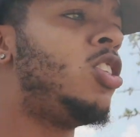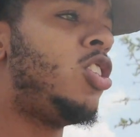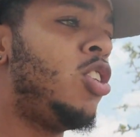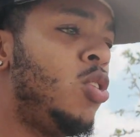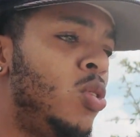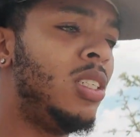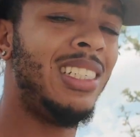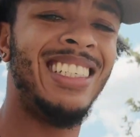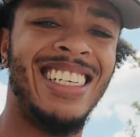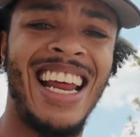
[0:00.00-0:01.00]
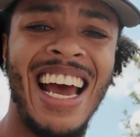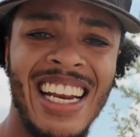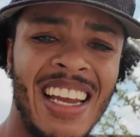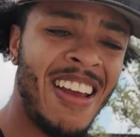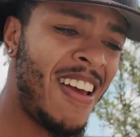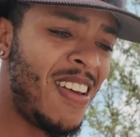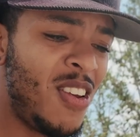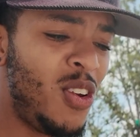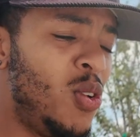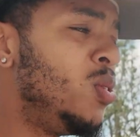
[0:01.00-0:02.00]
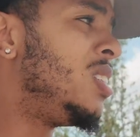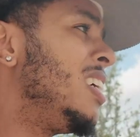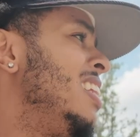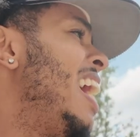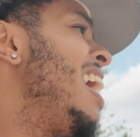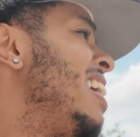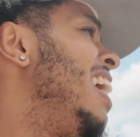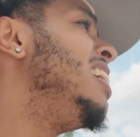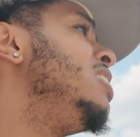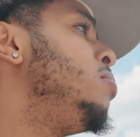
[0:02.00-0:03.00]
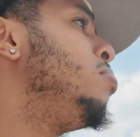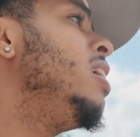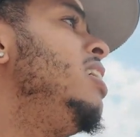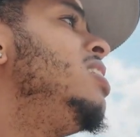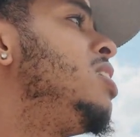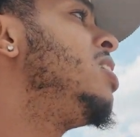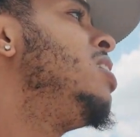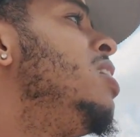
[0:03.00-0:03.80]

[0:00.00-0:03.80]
to Cincinnati using that guy's plates,